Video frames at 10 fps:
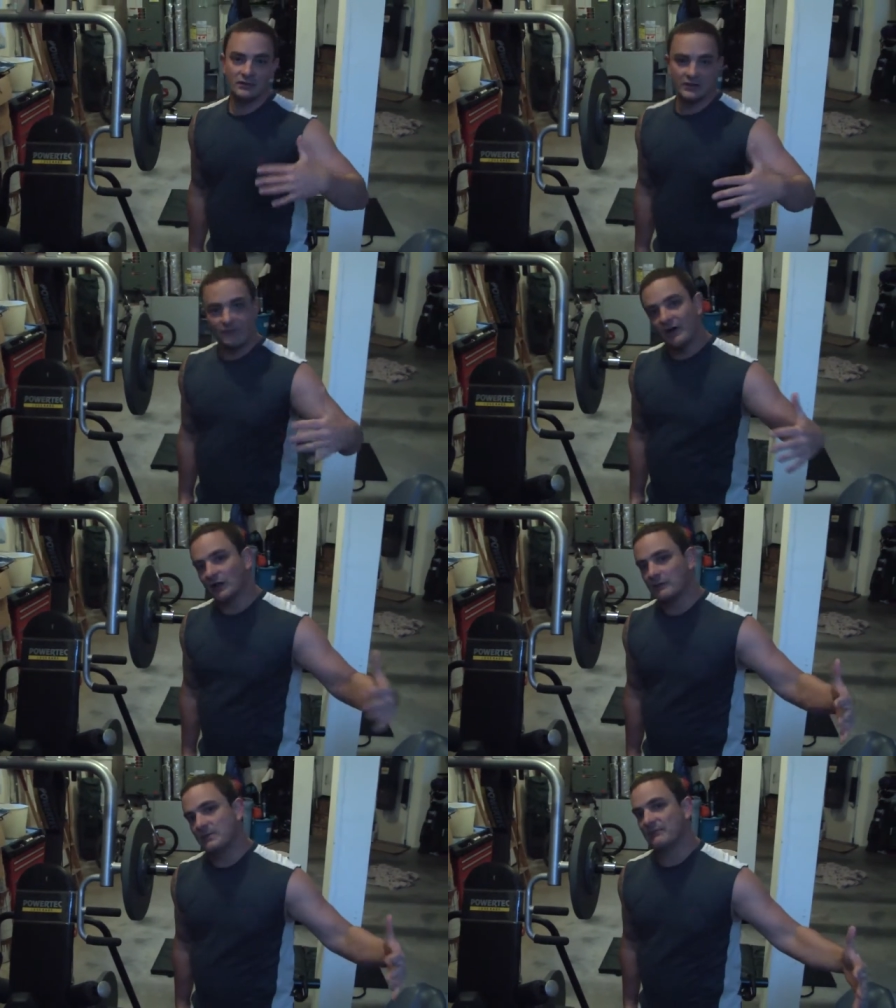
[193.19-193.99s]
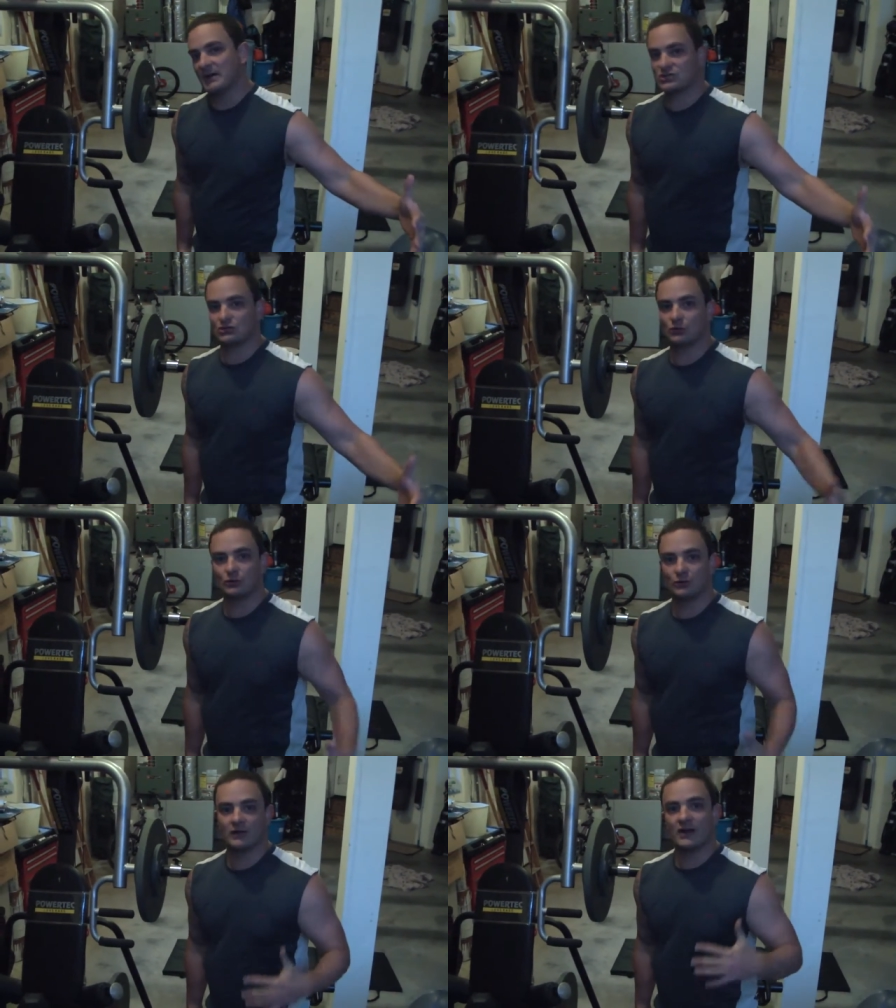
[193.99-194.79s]
the development of my
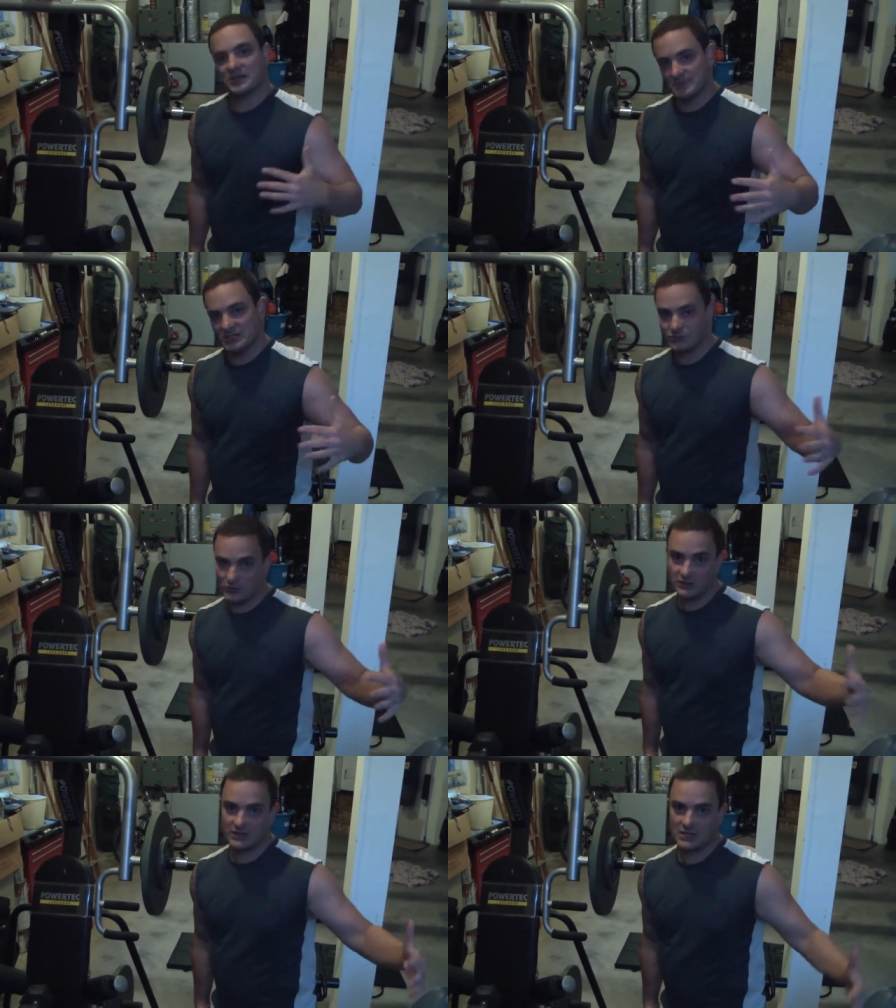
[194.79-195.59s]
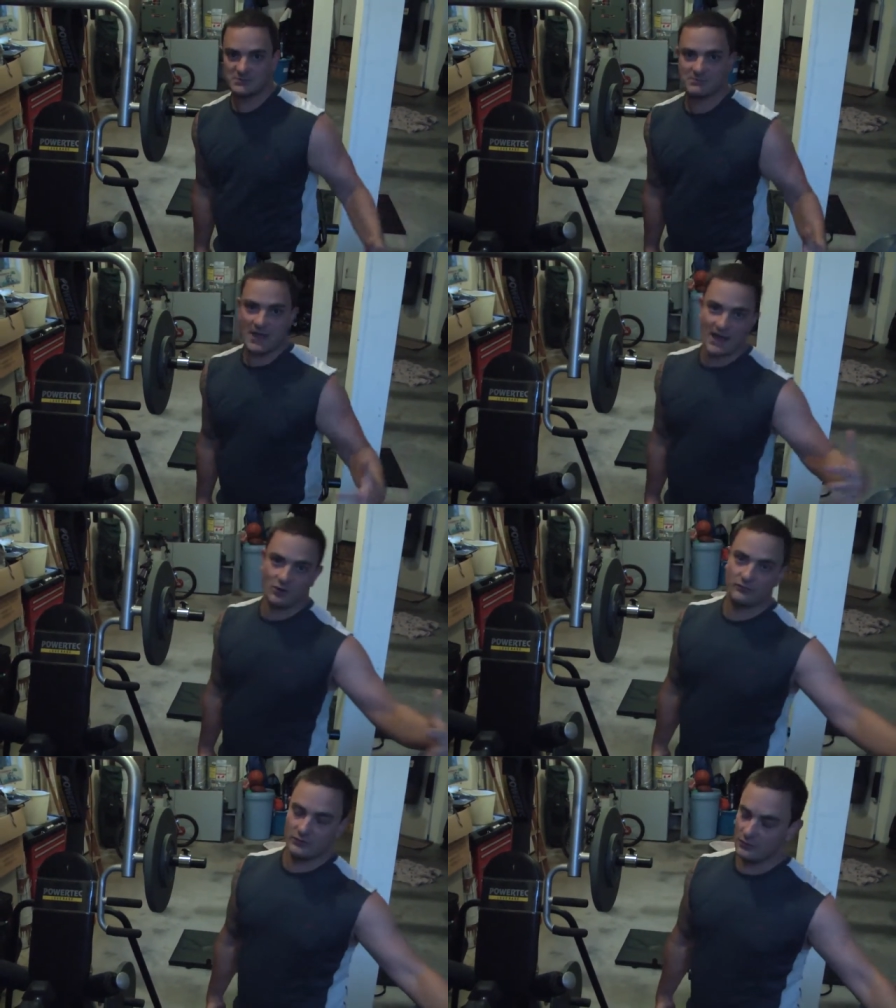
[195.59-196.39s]
shoulder as my strength comes
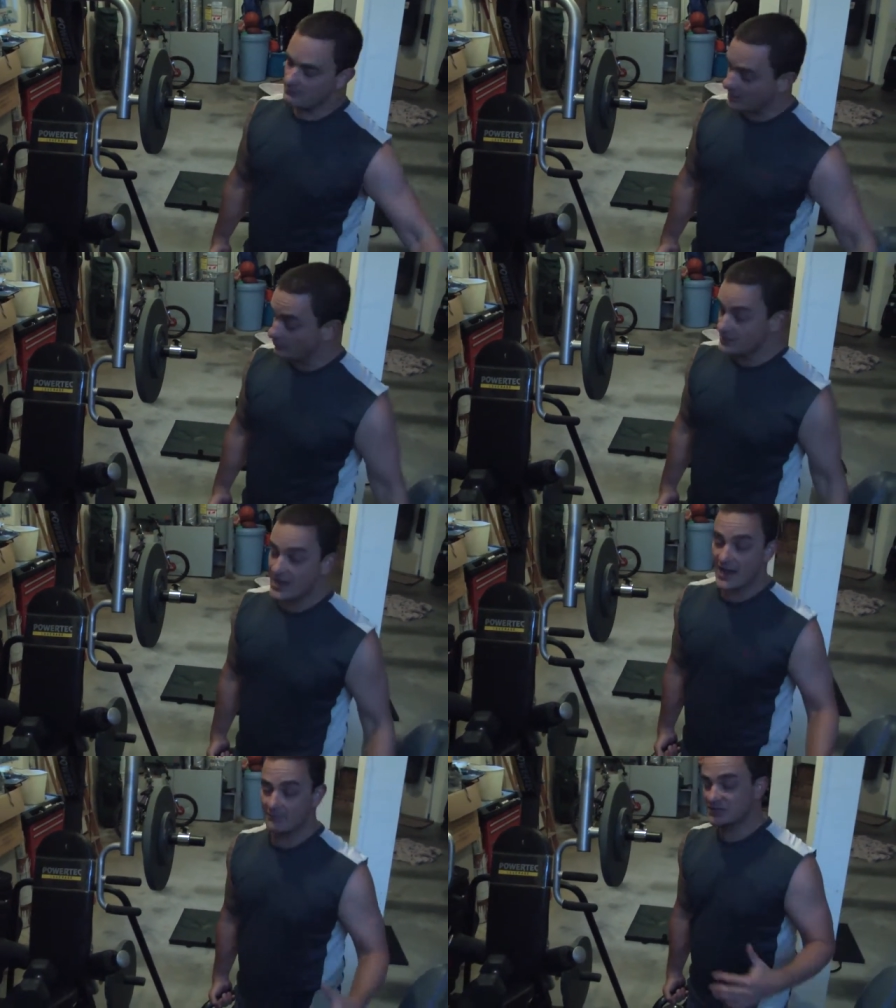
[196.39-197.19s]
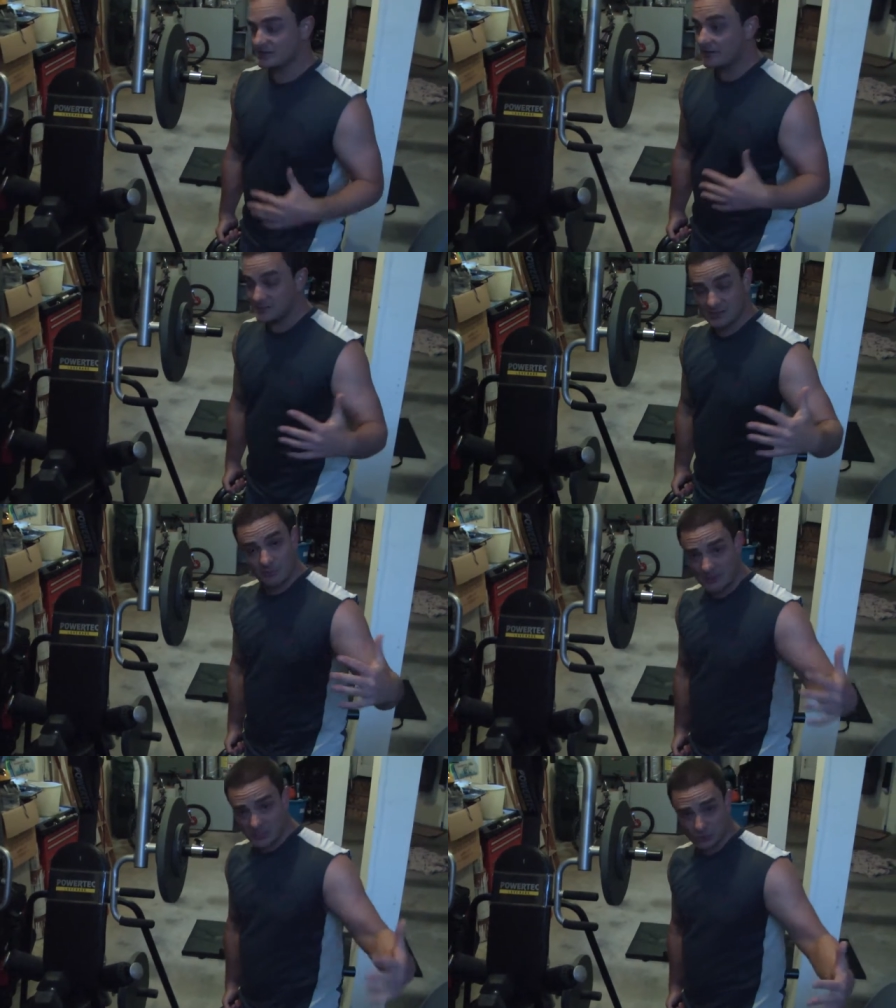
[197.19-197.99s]
back over my rehab, because obviously I
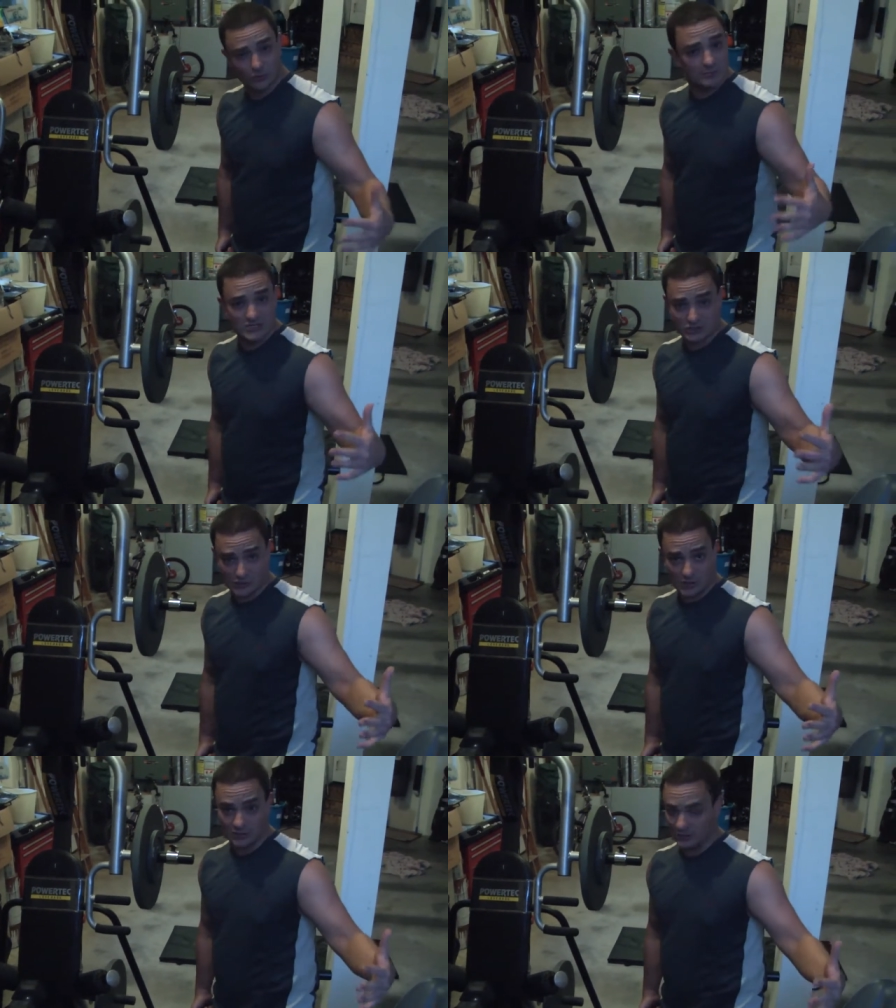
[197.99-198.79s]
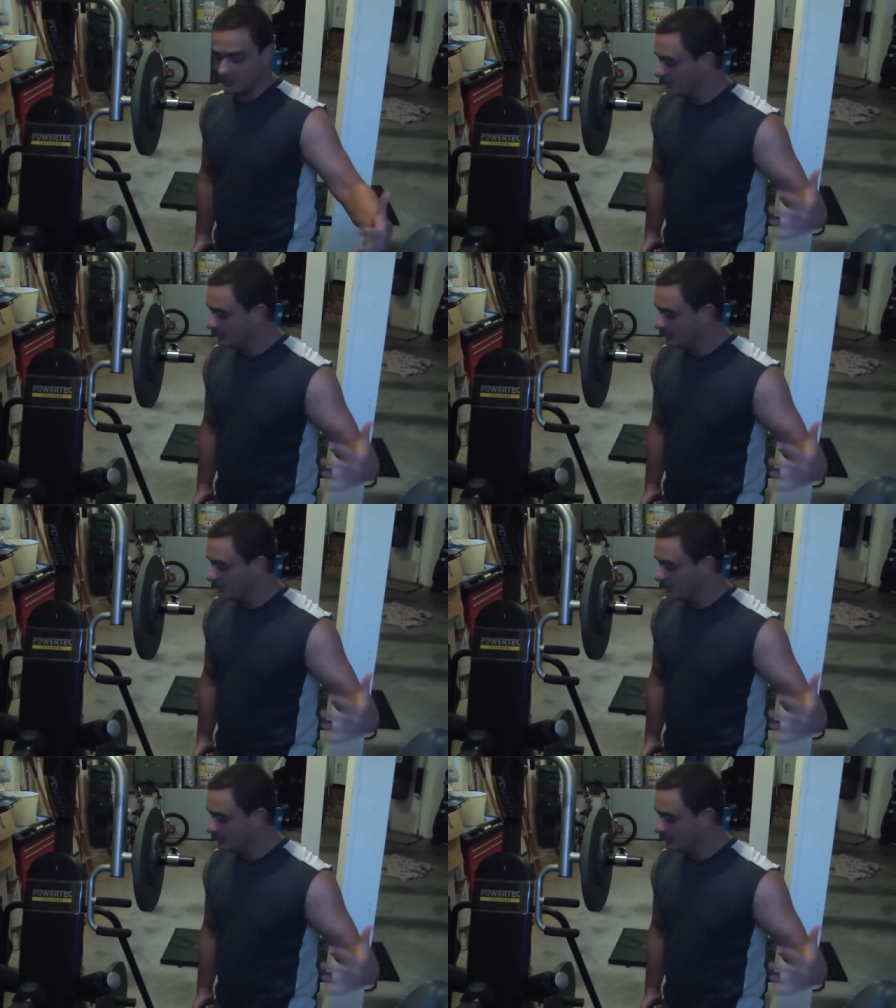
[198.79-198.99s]
want my shoulder to be stronger